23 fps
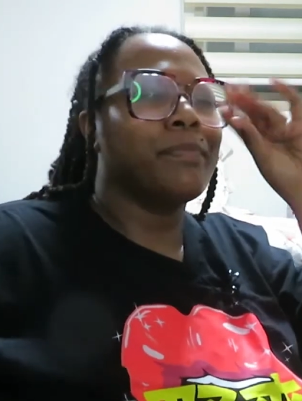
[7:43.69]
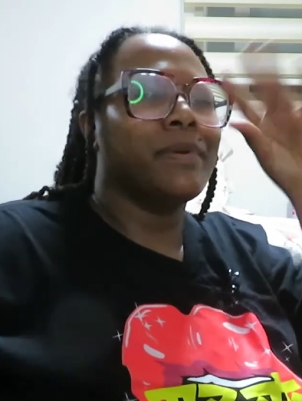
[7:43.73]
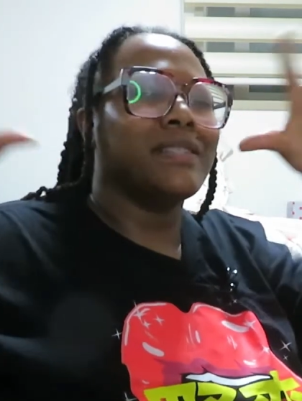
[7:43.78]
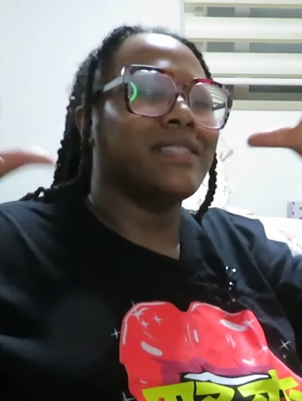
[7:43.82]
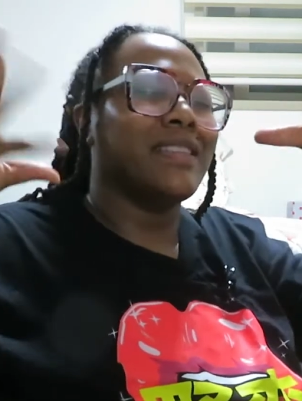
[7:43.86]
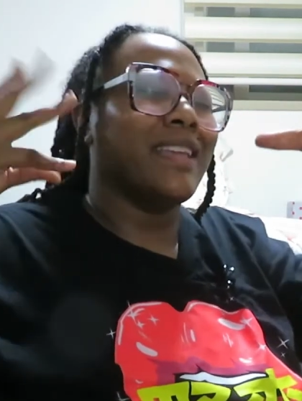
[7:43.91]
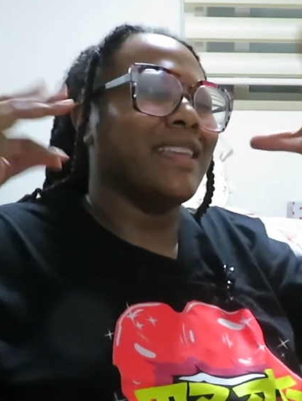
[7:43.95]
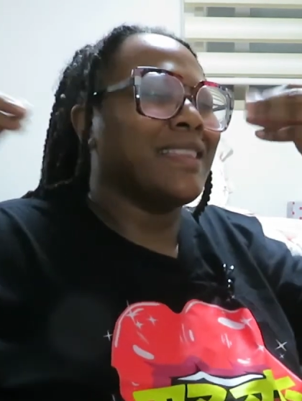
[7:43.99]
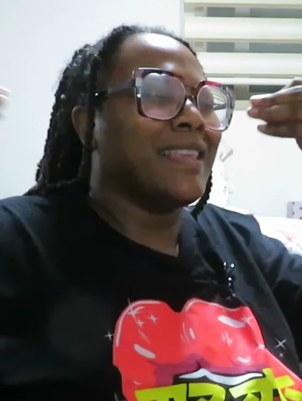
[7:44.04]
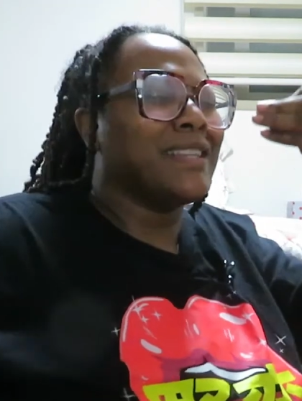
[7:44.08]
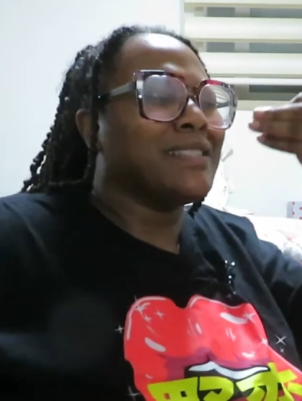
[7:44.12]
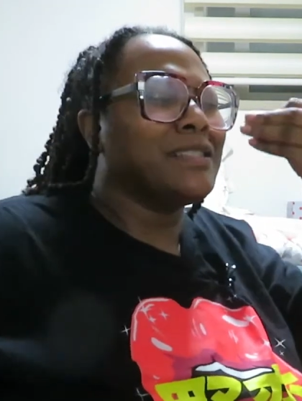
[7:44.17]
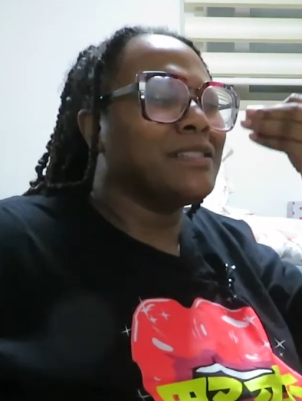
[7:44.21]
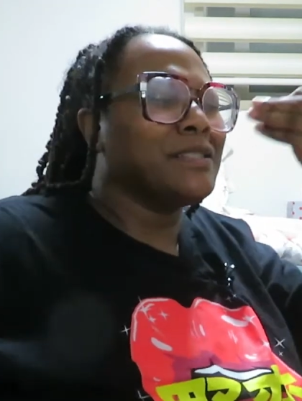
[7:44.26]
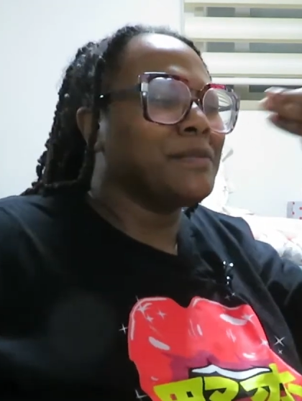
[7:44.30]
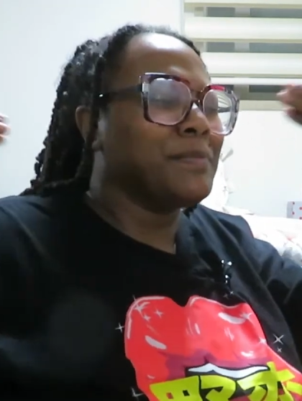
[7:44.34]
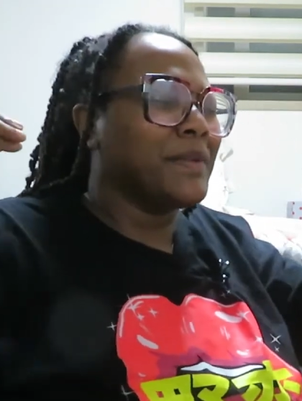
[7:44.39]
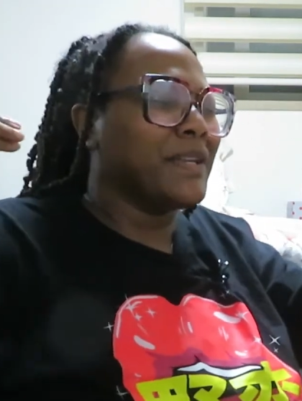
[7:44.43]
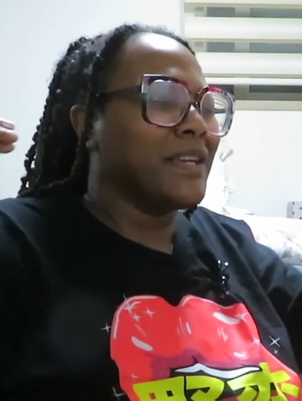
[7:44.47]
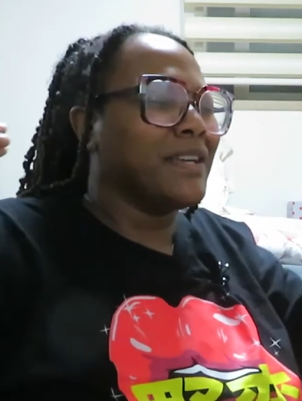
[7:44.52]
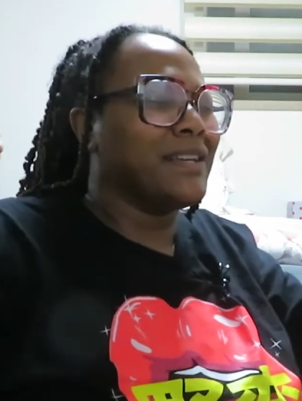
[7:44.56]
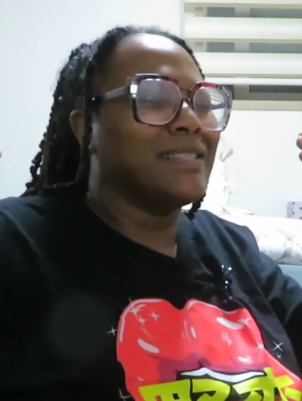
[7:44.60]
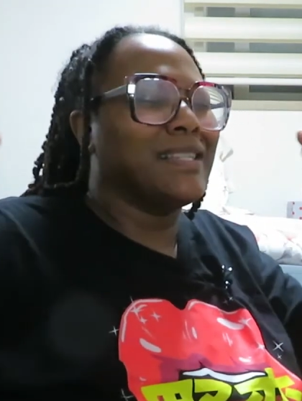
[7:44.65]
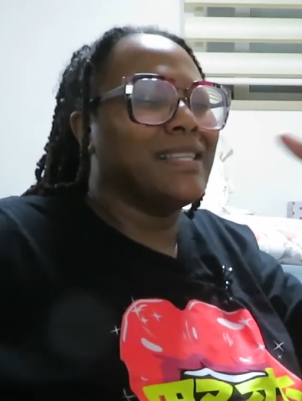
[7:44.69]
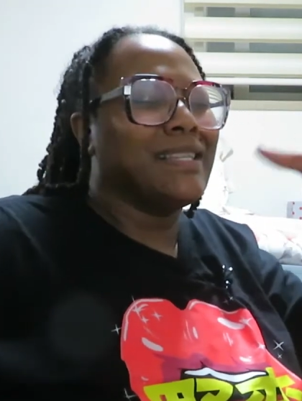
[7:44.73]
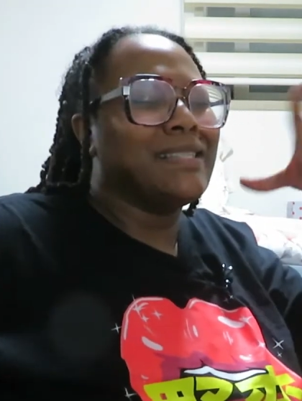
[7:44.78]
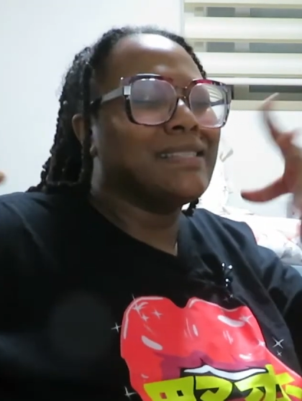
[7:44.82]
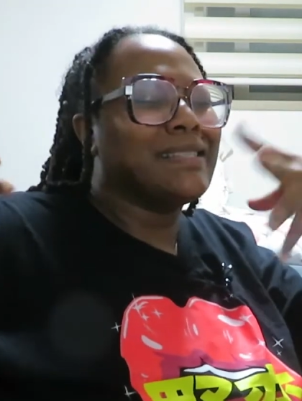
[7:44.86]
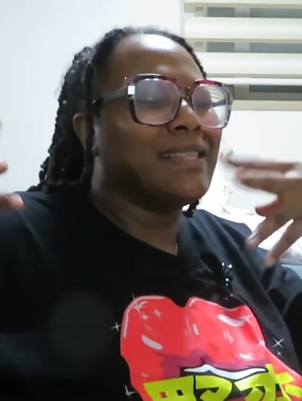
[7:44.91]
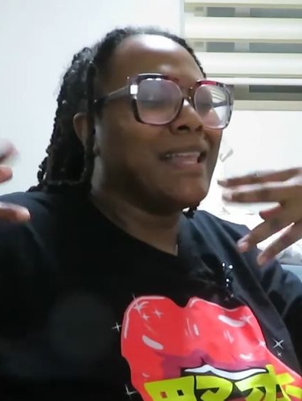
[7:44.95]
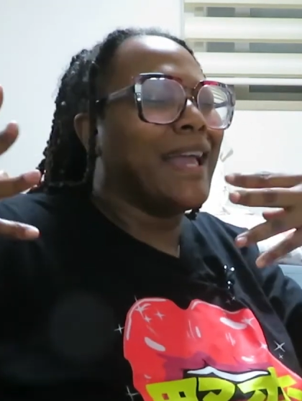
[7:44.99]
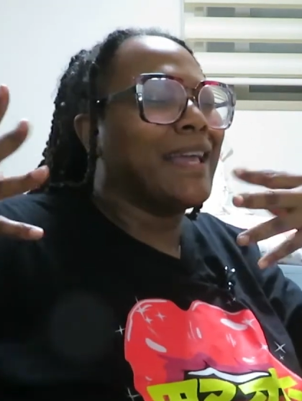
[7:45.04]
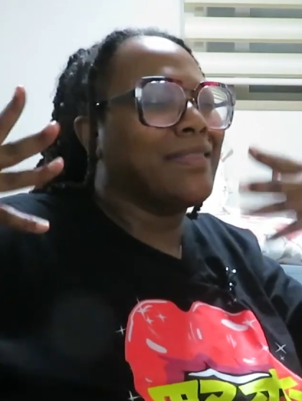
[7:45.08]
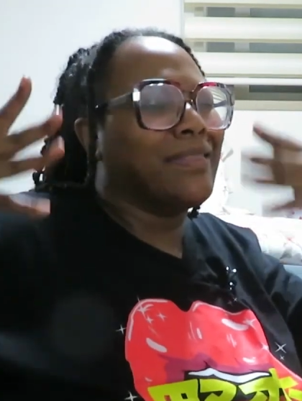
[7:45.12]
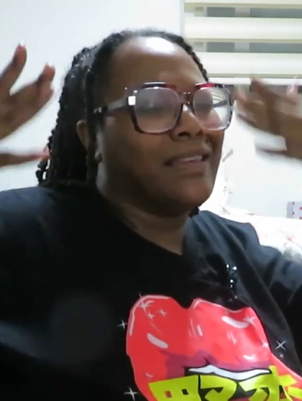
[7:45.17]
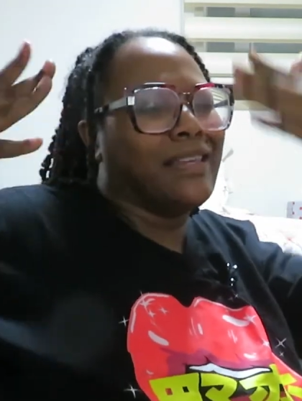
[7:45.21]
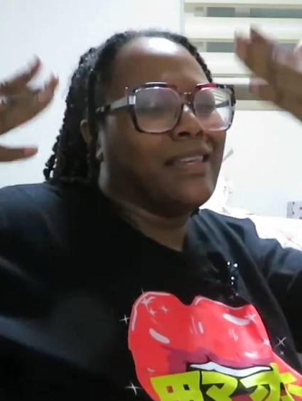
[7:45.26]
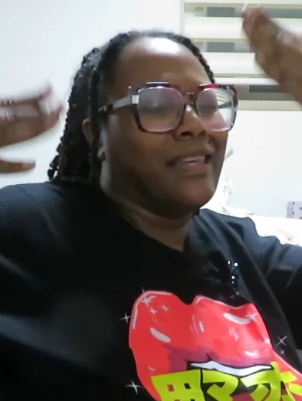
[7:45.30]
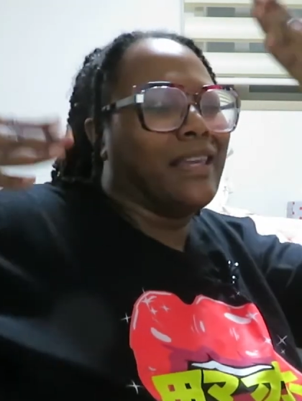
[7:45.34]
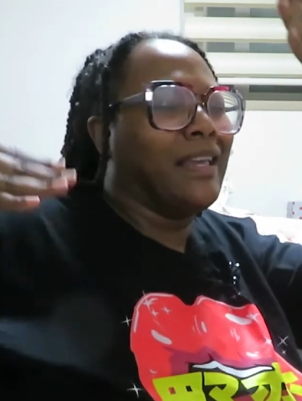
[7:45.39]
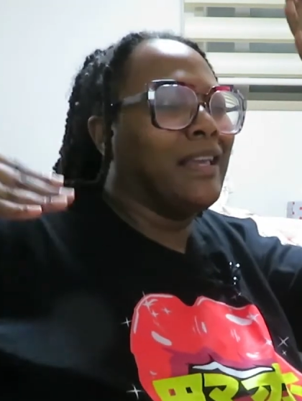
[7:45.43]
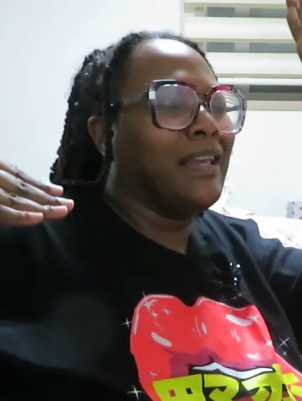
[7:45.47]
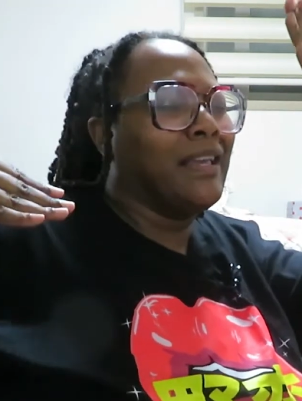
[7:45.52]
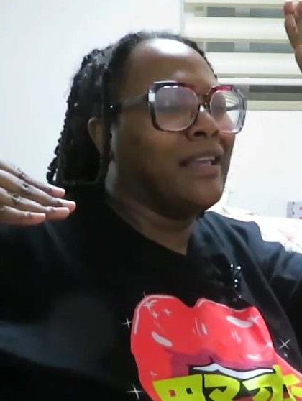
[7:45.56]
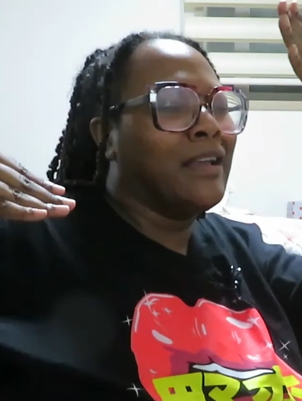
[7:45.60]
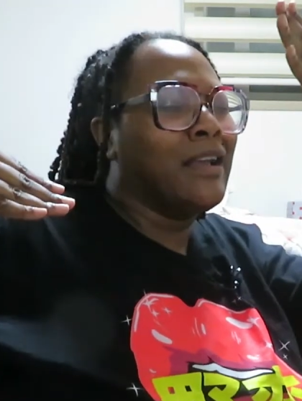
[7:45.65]
But that's just because he's like the
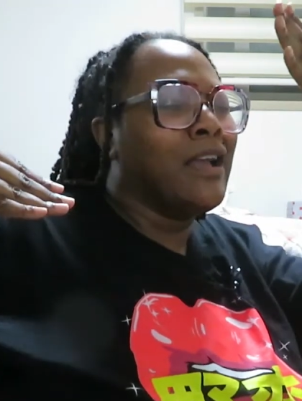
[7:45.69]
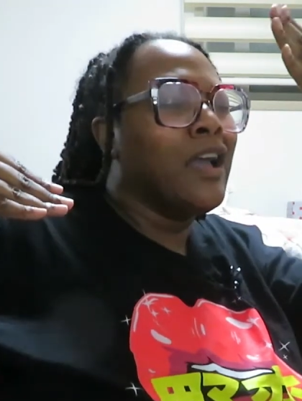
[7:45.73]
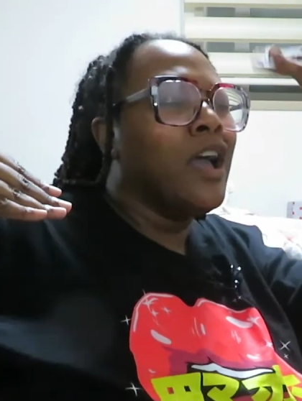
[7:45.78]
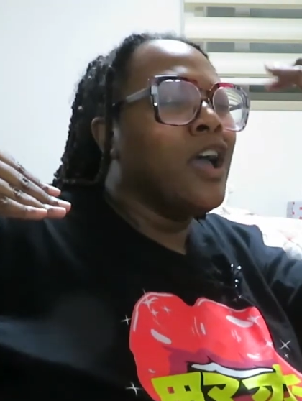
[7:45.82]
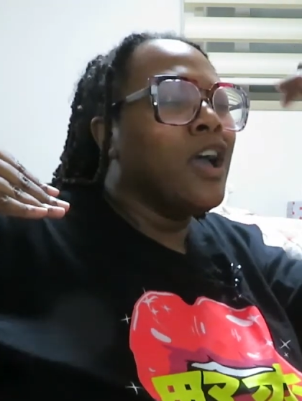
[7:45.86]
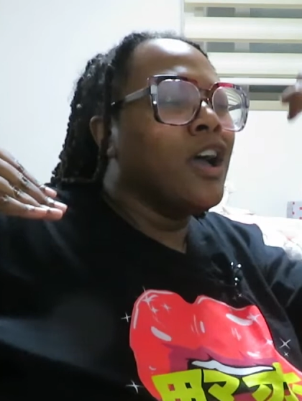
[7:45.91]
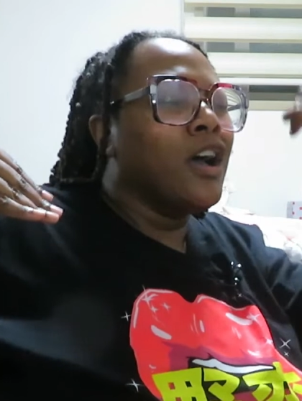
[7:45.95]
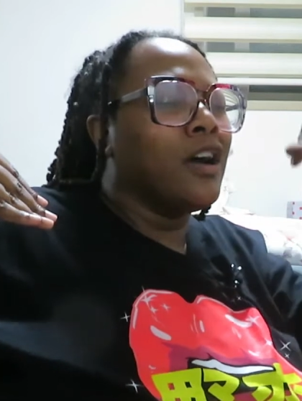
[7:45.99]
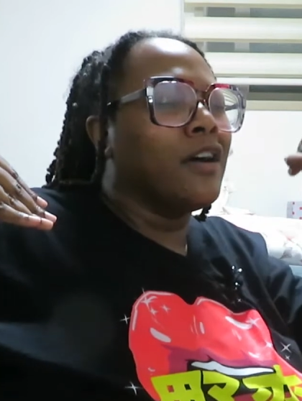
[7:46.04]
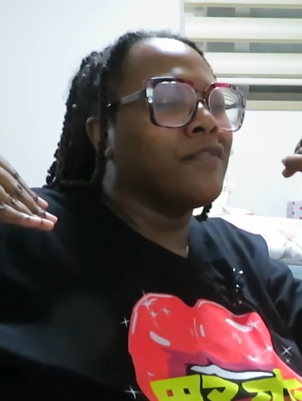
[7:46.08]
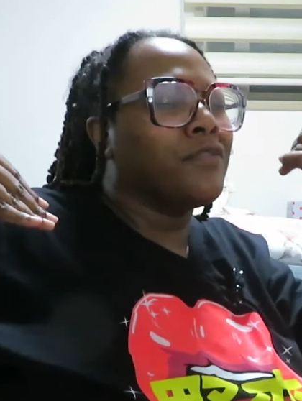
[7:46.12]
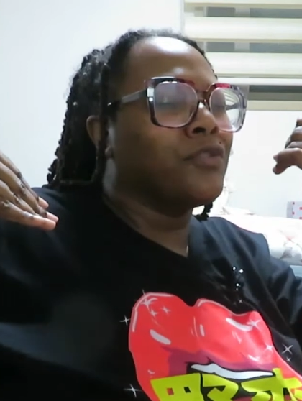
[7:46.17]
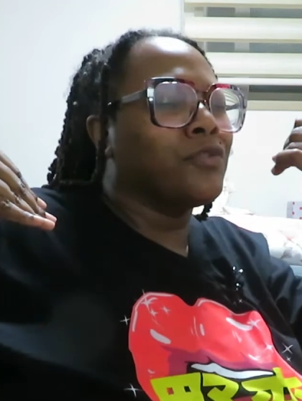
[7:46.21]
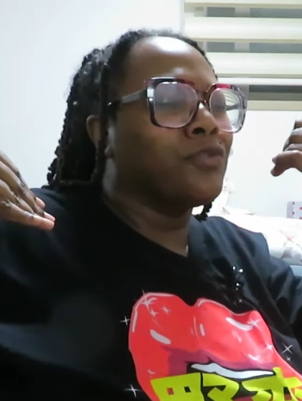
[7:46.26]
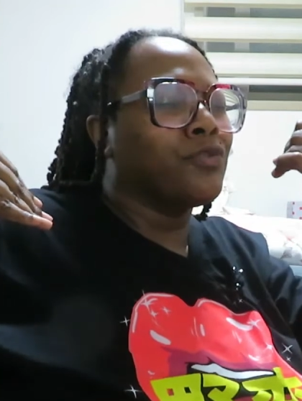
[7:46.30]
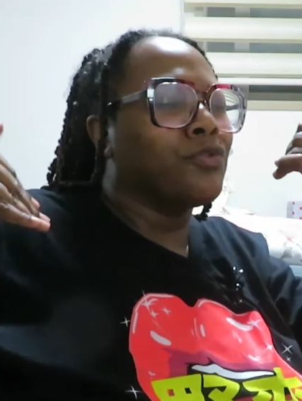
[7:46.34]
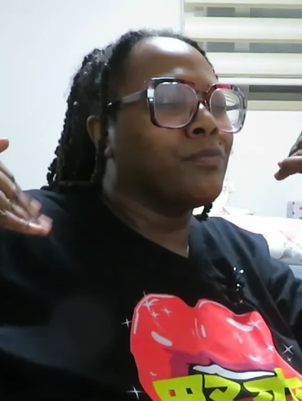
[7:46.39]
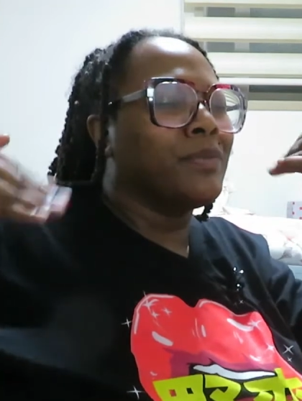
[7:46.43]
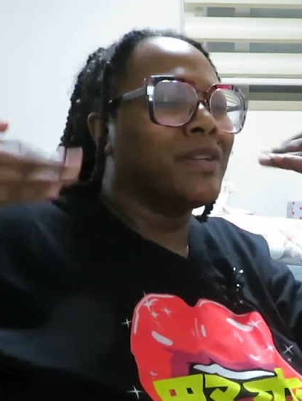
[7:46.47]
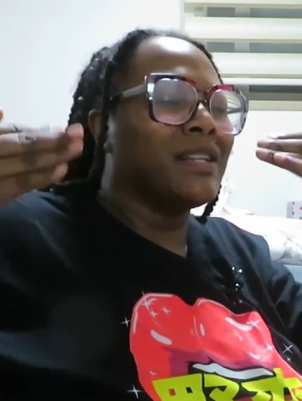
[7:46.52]
king of the group,